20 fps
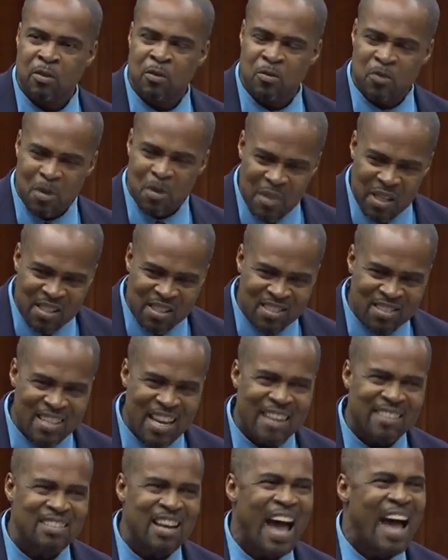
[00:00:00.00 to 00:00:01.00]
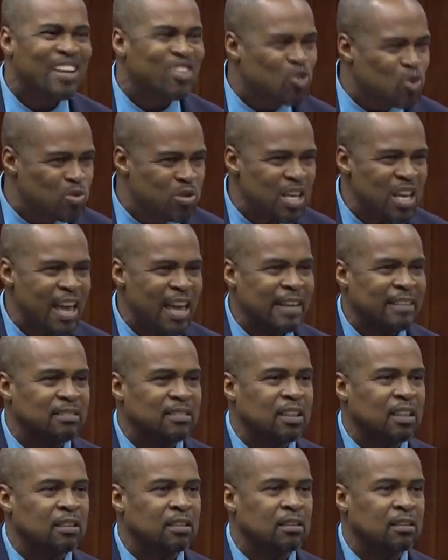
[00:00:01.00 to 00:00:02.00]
from the start and to the end.